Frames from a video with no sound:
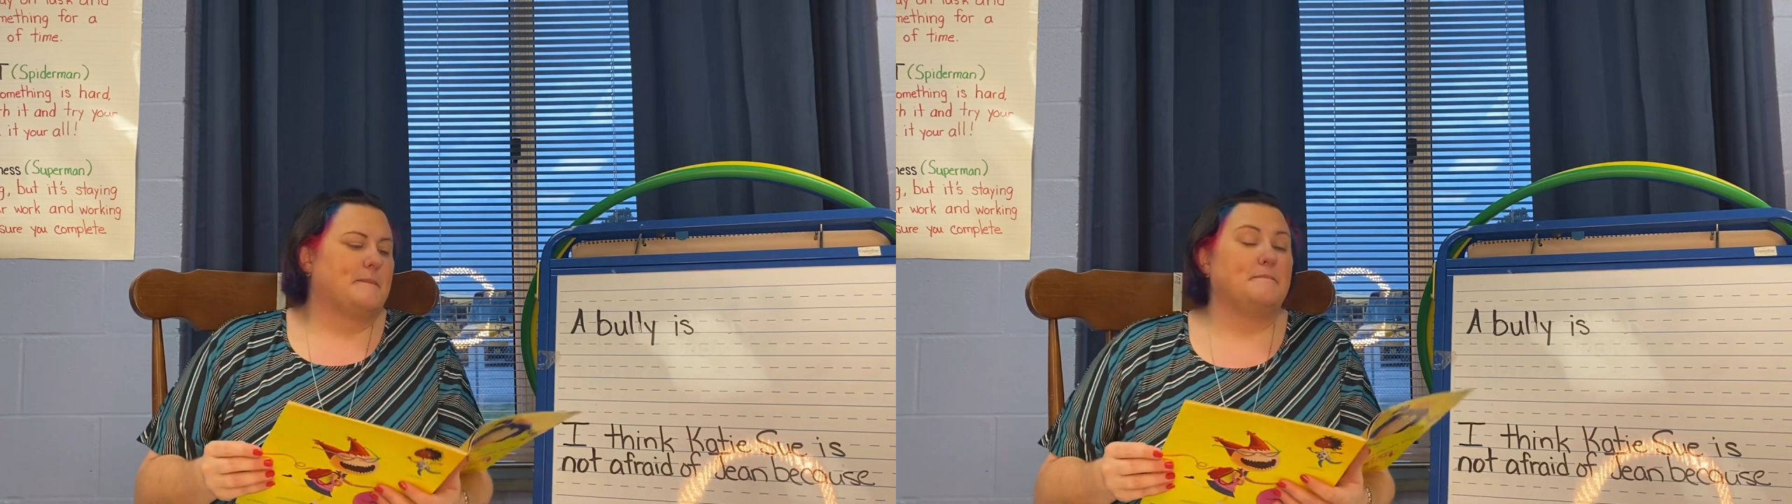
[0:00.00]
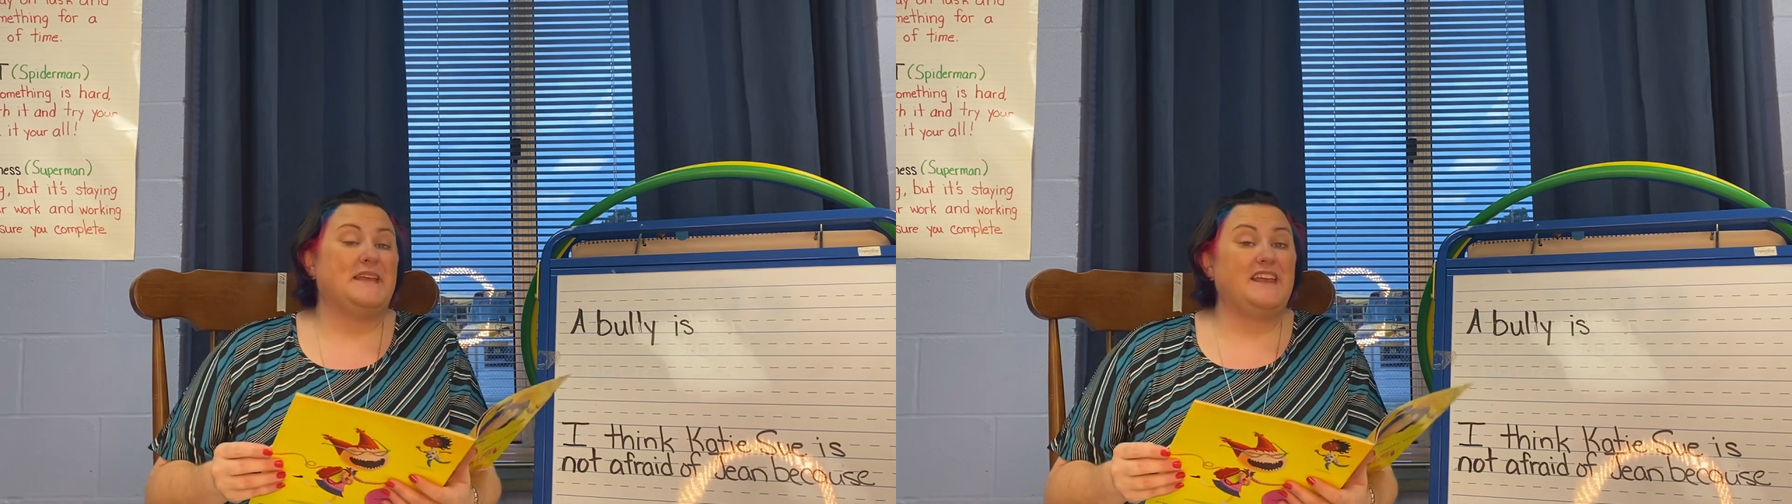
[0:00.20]

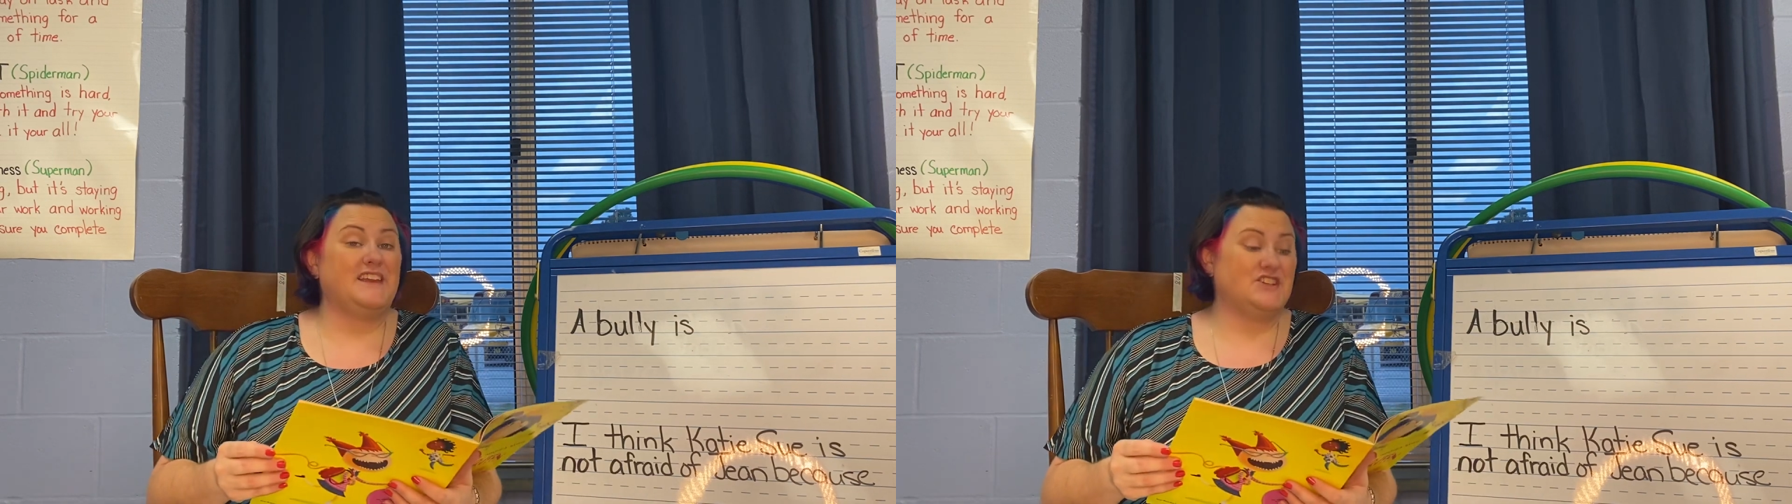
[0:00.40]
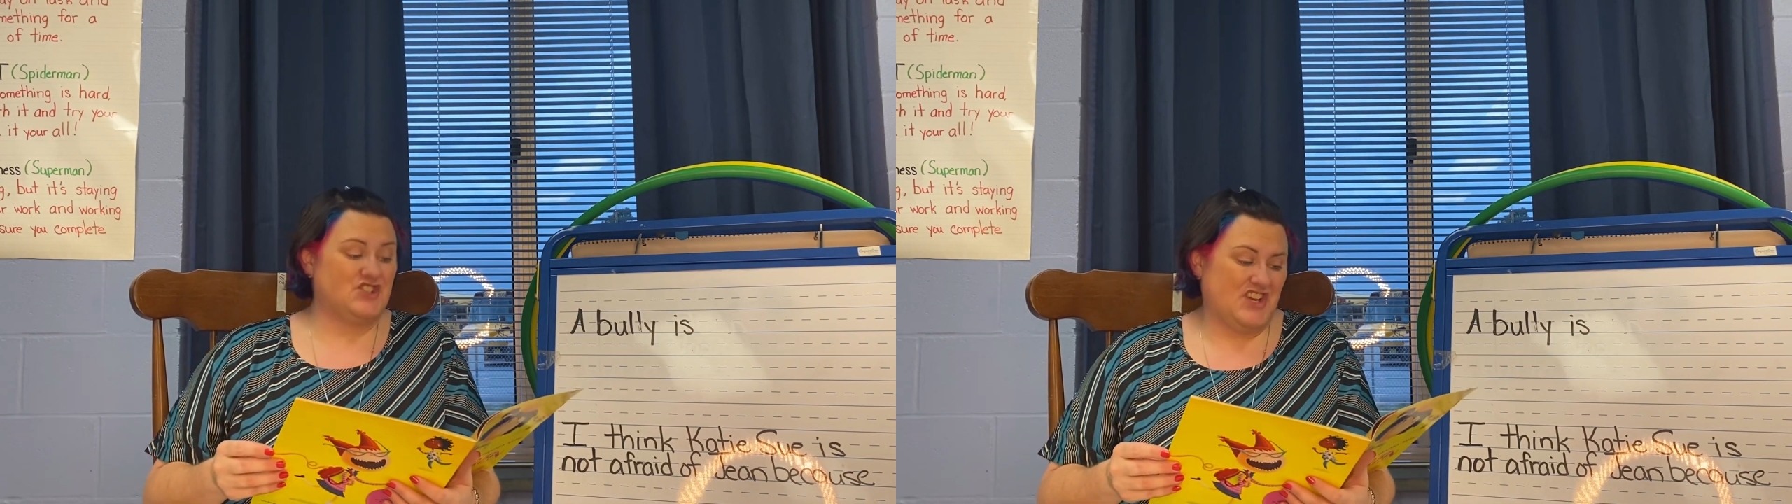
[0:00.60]

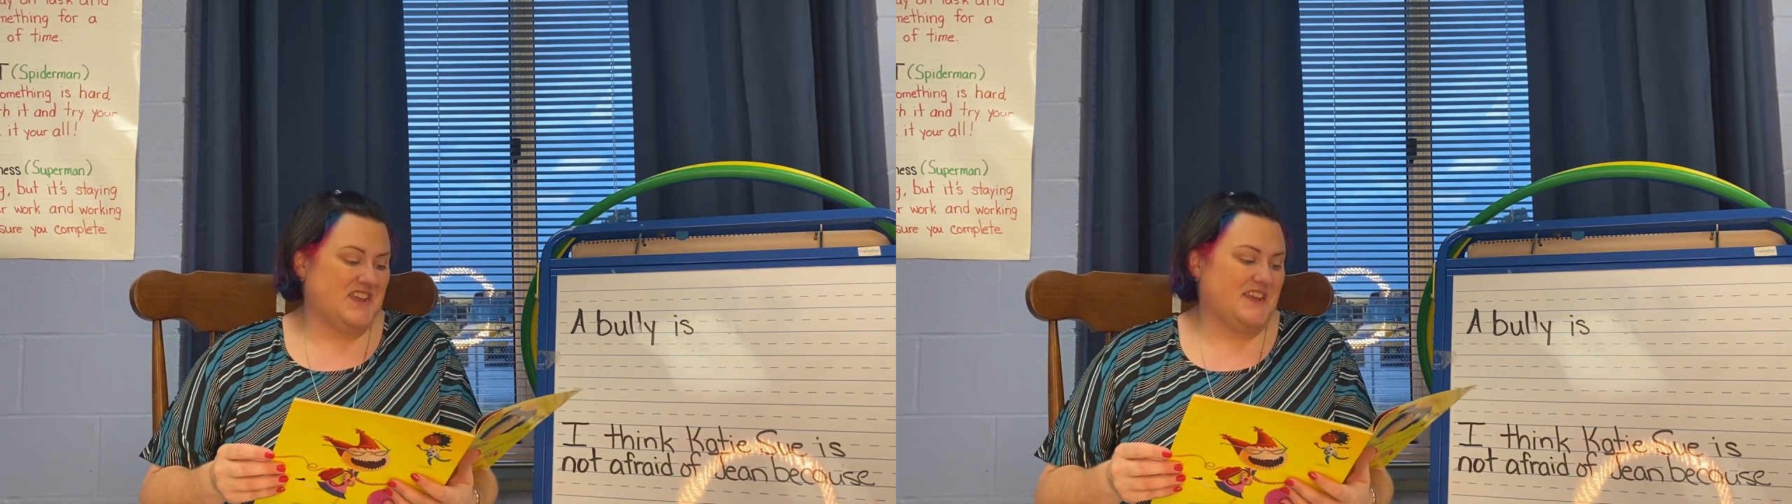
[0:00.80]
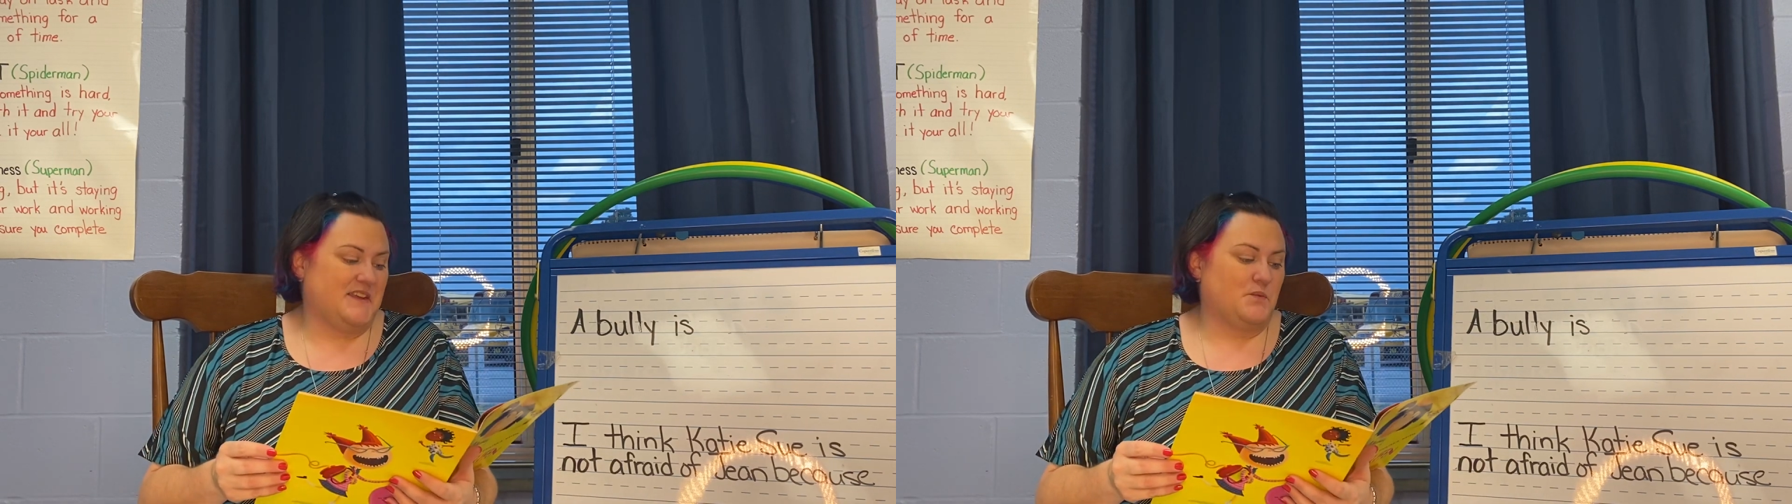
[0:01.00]
Mean
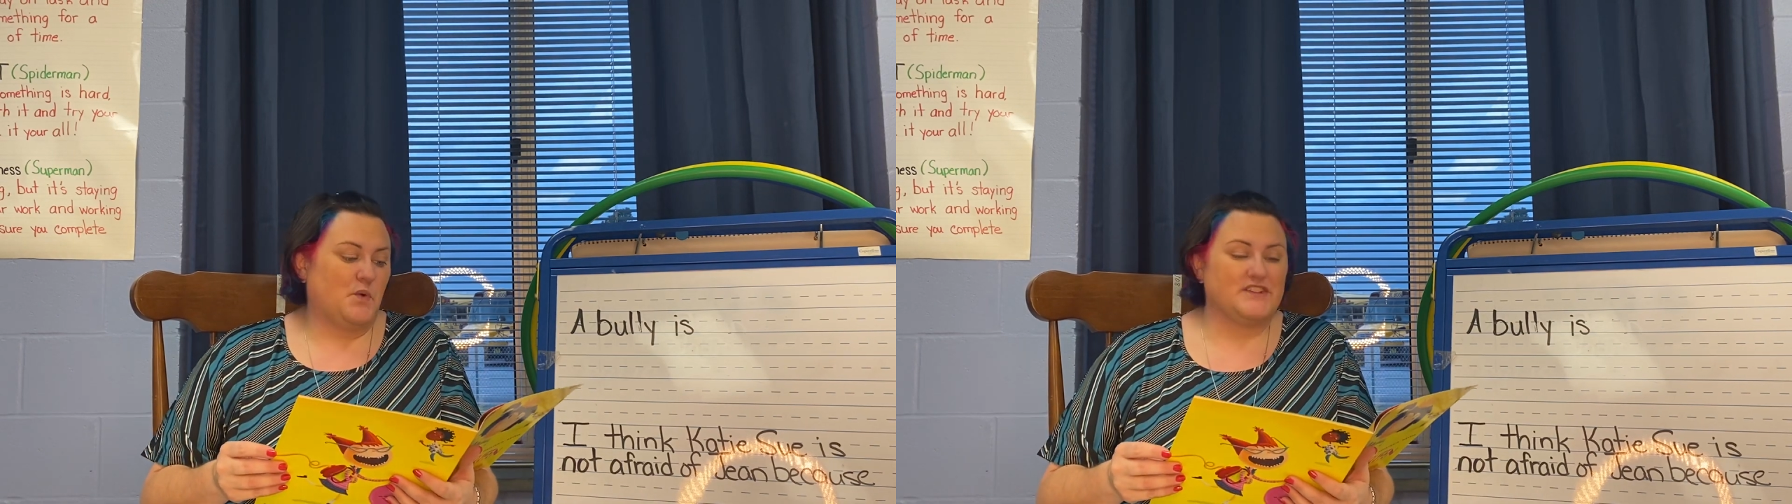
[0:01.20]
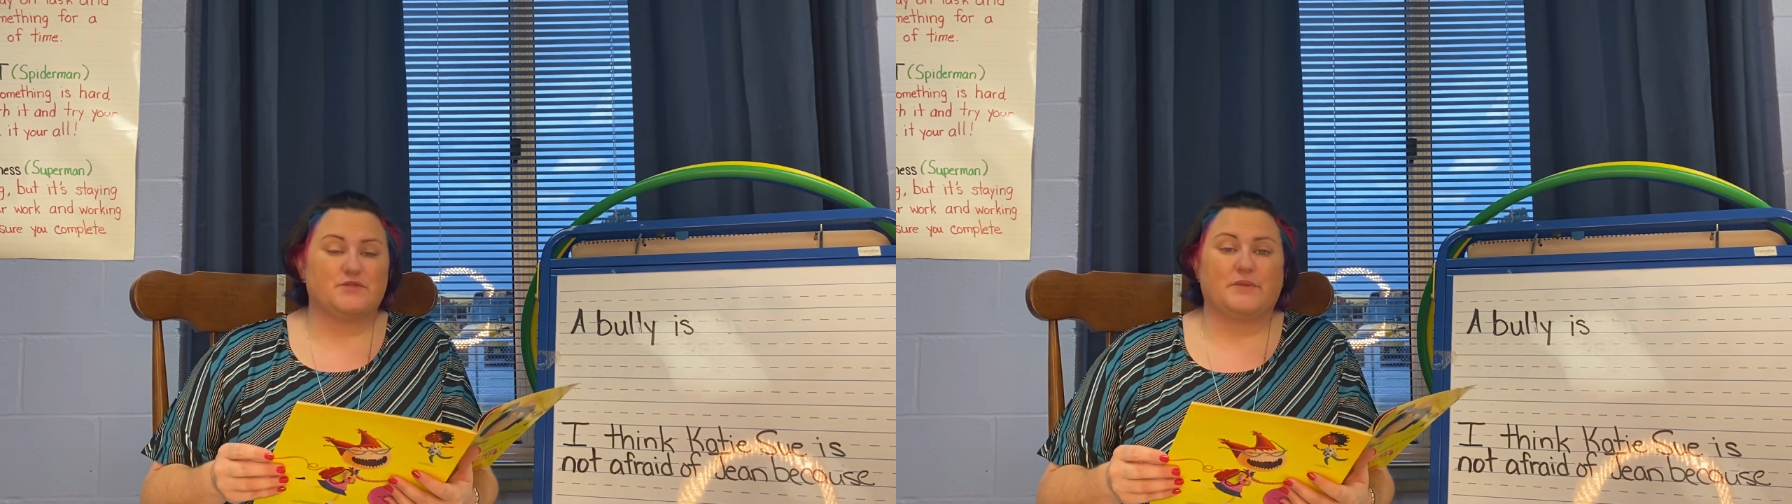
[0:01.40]
Jean was